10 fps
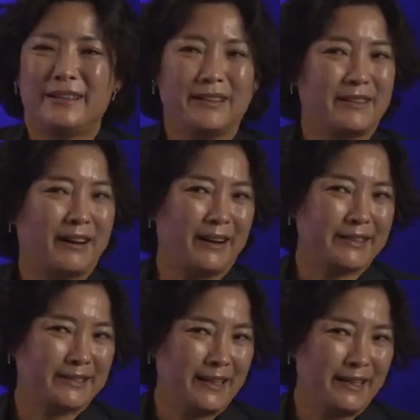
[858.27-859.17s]
Did
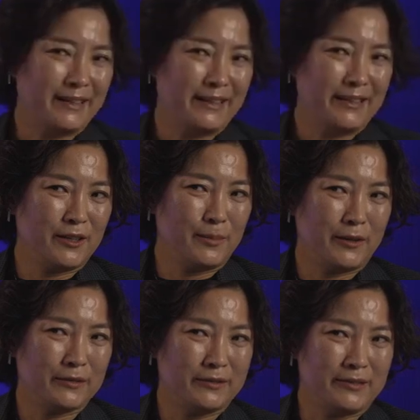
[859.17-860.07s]
God say anything
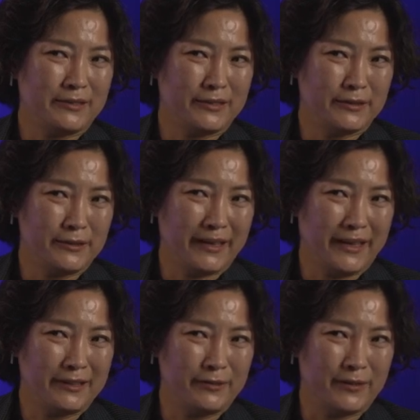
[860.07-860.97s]
about digital
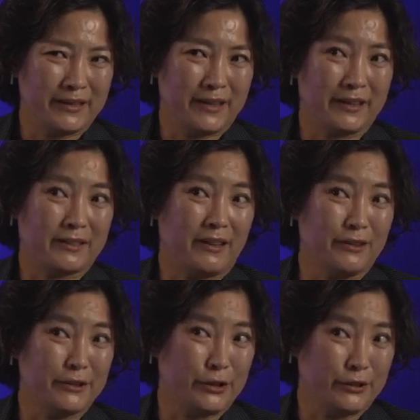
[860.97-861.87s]
age when God
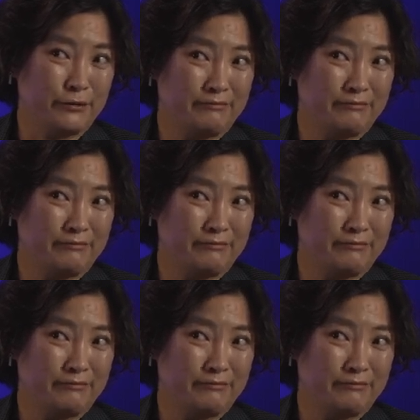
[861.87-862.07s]
called you?